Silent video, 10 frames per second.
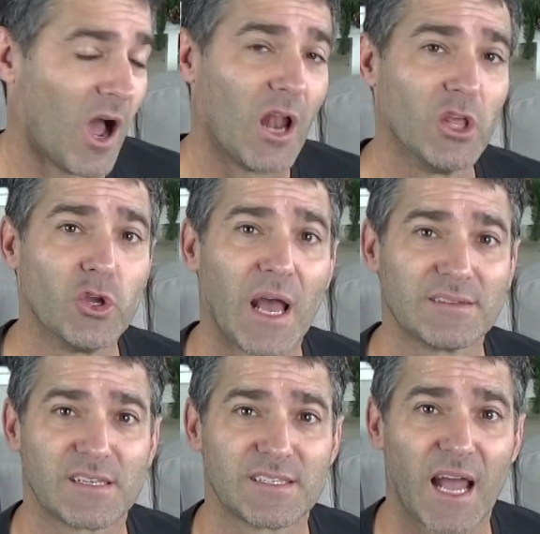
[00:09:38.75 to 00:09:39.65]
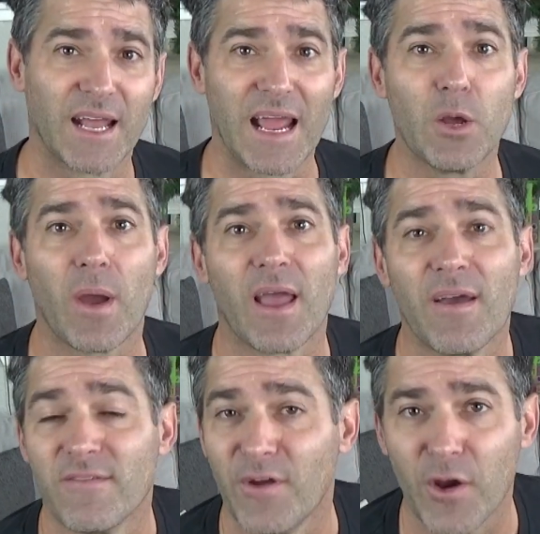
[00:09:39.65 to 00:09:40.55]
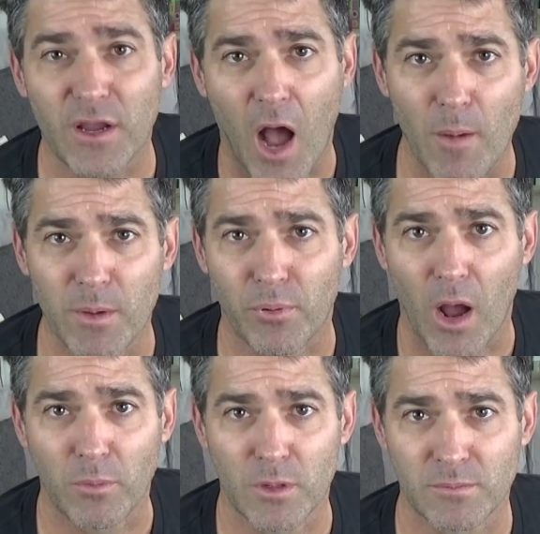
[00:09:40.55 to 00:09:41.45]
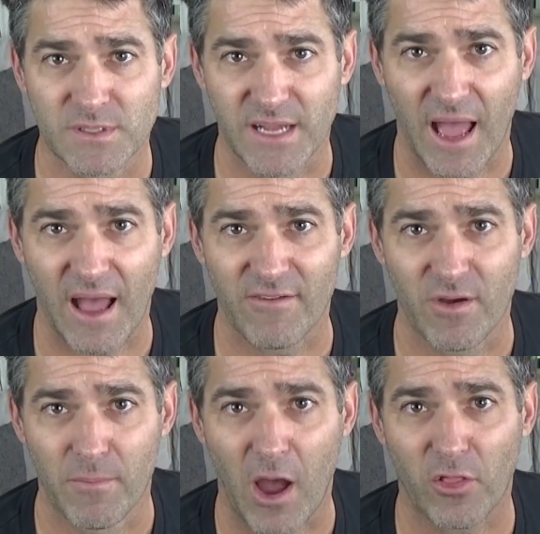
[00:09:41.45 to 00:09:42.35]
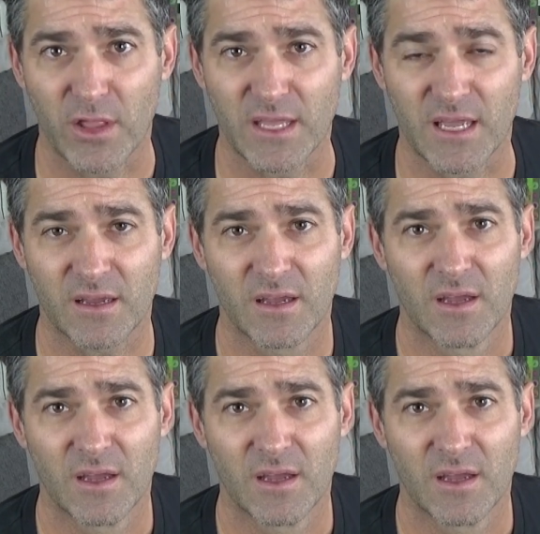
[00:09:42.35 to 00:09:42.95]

I'll let you guys decide. Anyway, very common problem to have mouth leaking